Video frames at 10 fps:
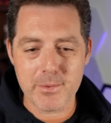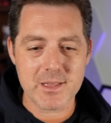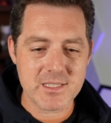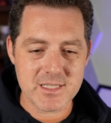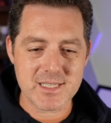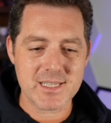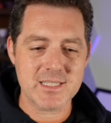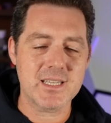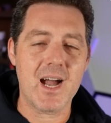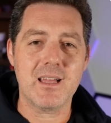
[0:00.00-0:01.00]
but this is
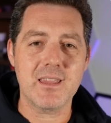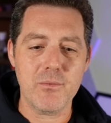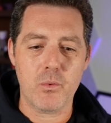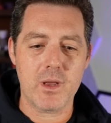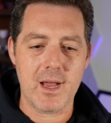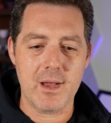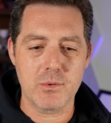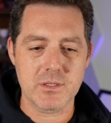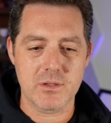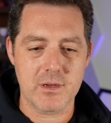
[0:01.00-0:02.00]
exactly what I
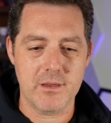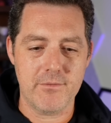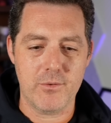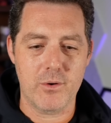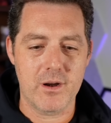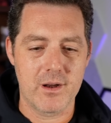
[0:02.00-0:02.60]
was looking for.